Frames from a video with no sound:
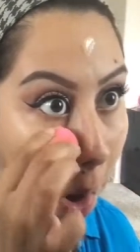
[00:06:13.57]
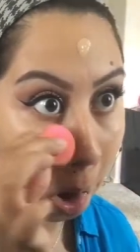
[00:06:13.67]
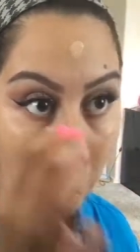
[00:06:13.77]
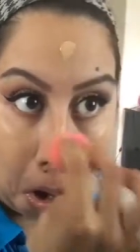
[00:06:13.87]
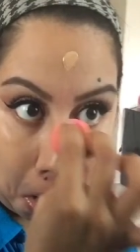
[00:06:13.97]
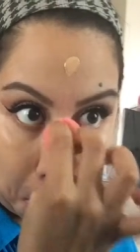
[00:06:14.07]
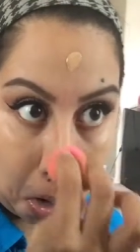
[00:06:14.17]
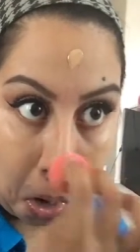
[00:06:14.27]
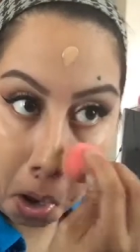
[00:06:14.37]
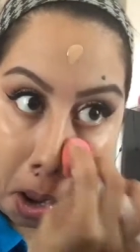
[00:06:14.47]

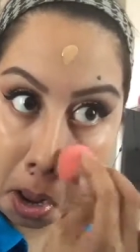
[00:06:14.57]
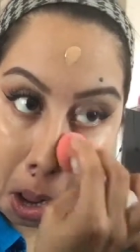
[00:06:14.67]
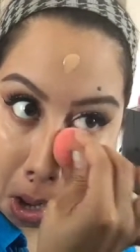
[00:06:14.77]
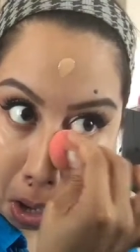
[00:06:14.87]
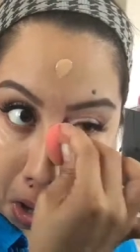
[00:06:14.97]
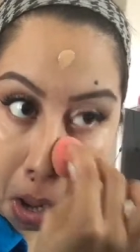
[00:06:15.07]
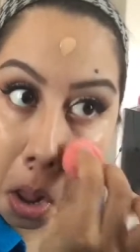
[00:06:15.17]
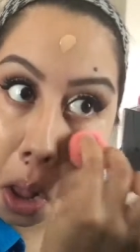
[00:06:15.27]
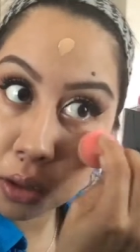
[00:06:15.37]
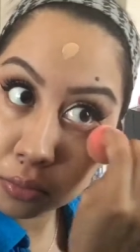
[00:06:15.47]
effect. It doesn't give you
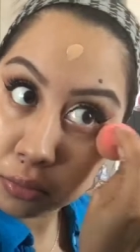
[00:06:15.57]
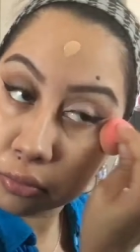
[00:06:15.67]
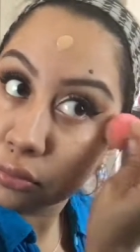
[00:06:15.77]
like